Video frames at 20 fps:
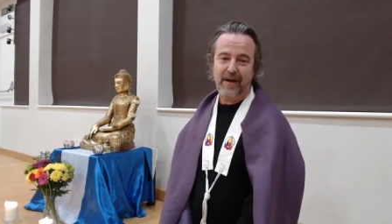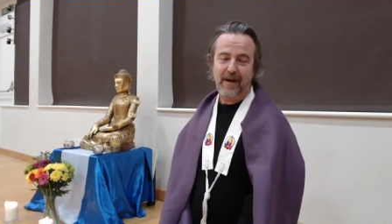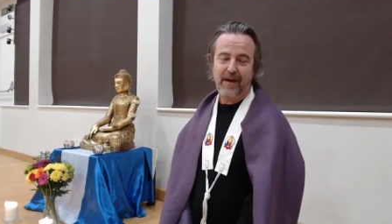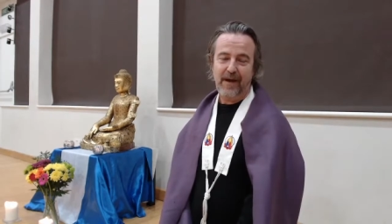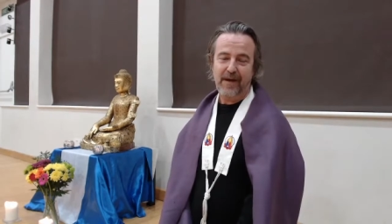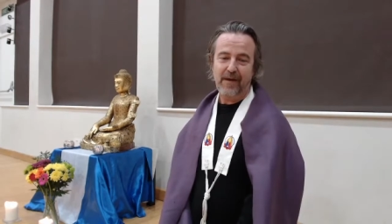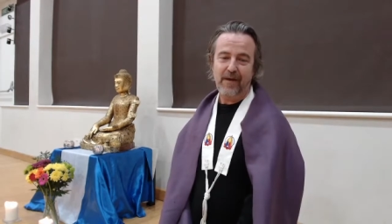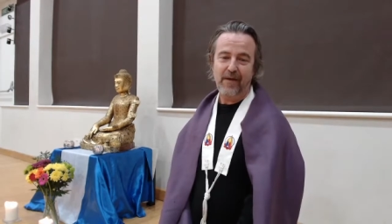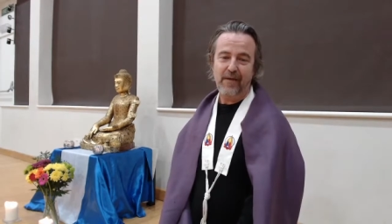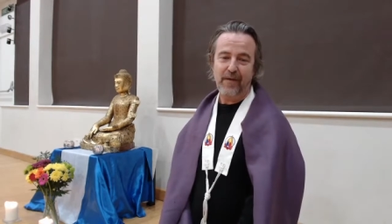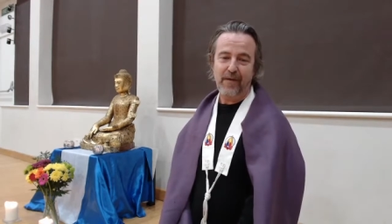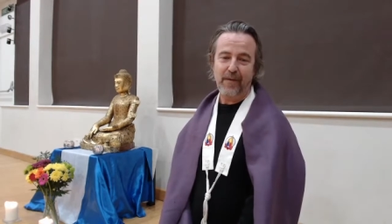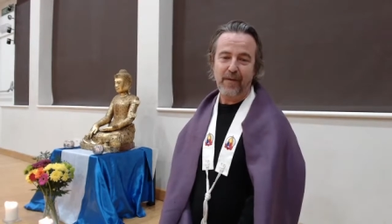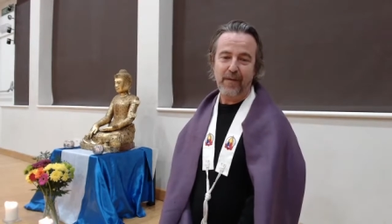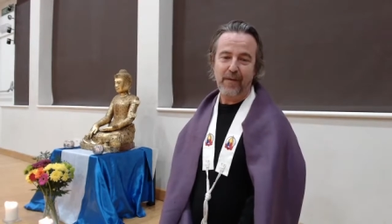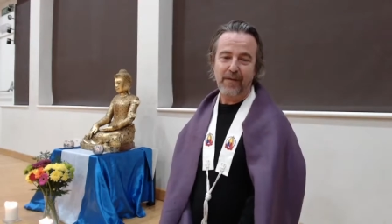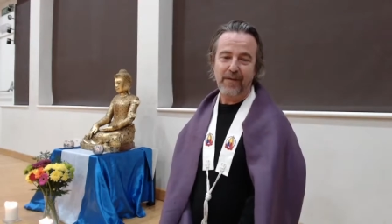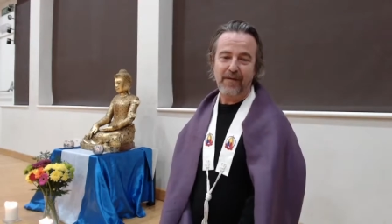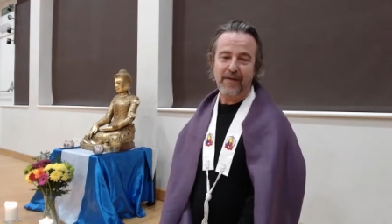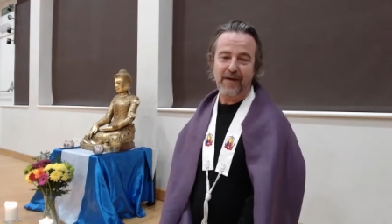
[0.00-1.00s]
and
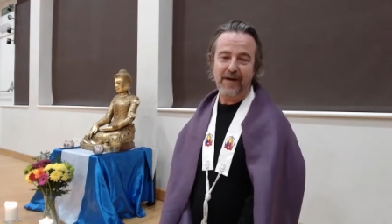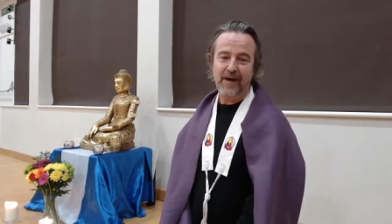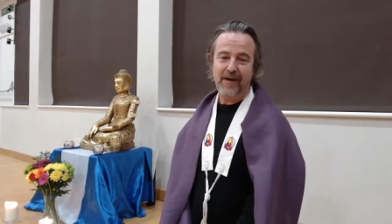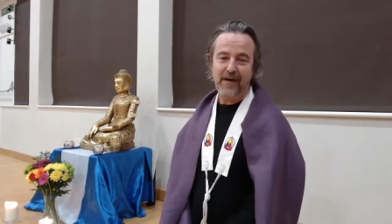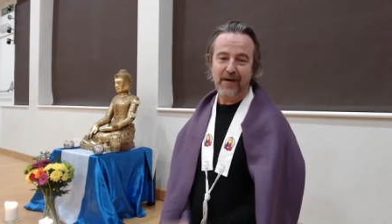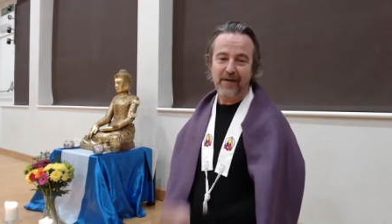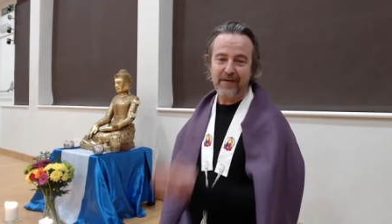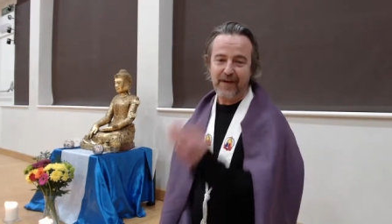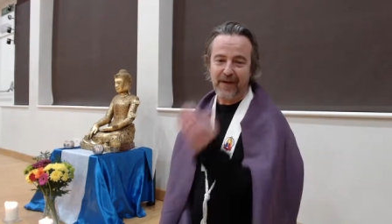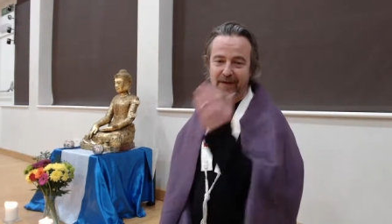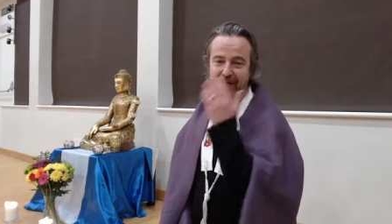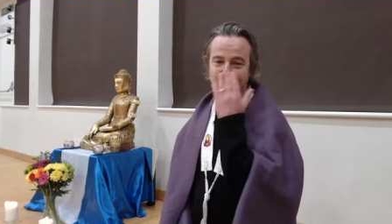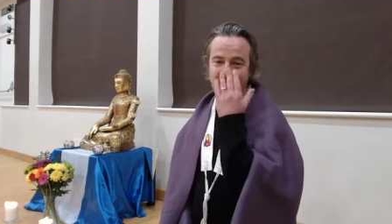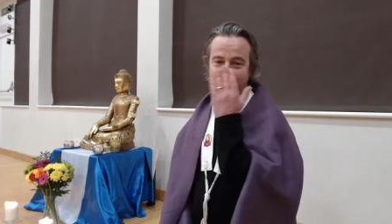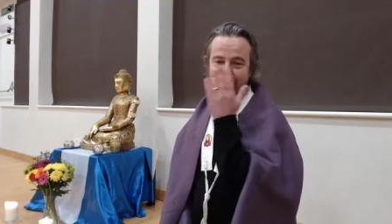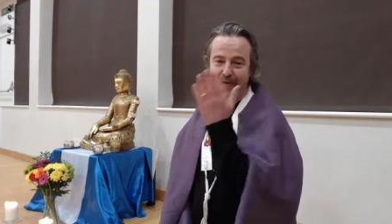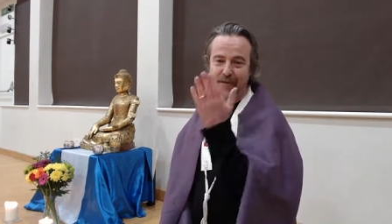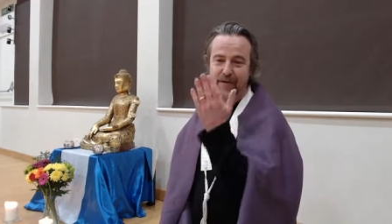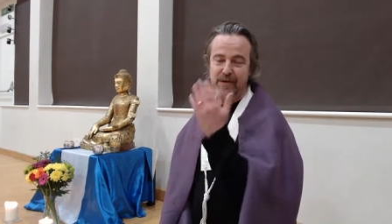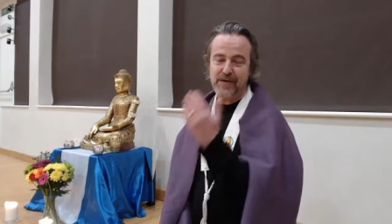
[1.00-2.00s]
in our sense
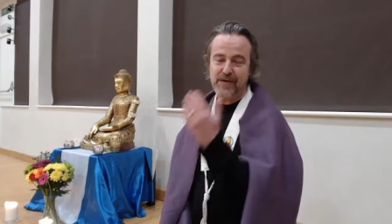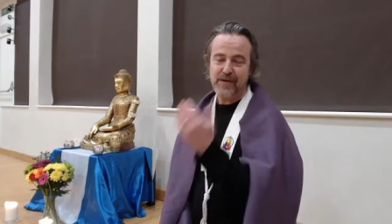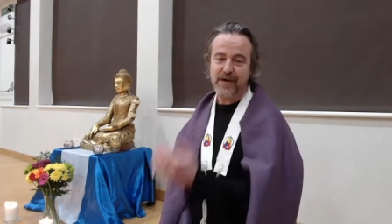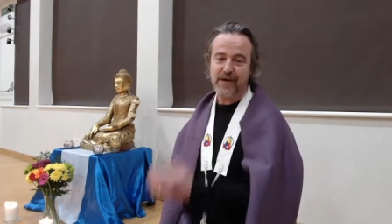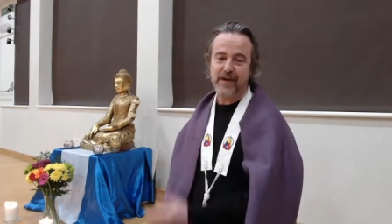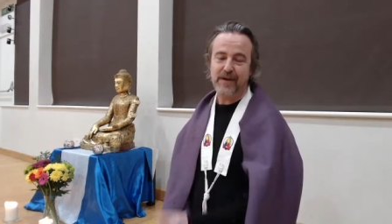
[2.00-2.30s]
of vision.